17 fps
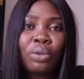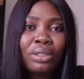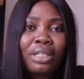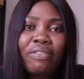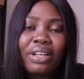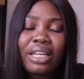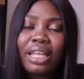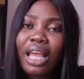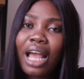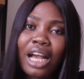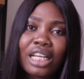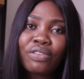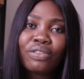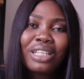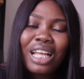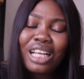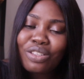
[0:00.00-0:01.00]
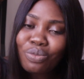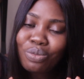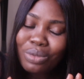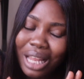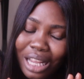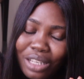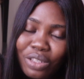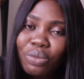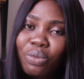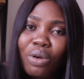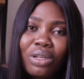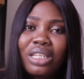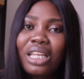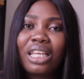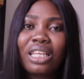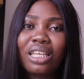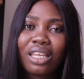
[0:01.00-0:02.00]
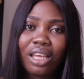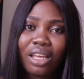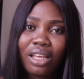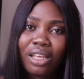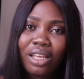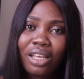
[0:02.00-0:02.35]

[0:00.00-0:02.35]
whatever they ask for. That's what they care.